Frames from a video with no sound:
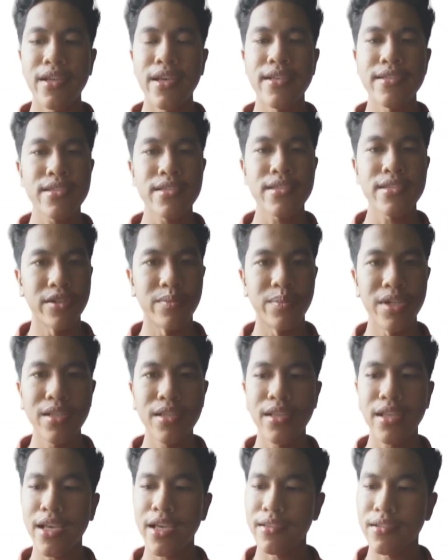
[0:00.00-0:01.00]
as affordable
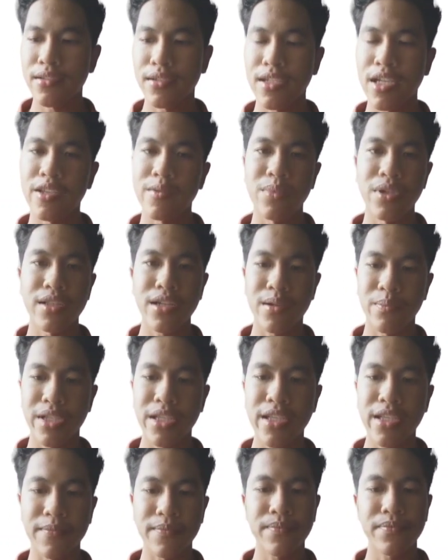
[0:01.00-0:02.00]
and reliable company.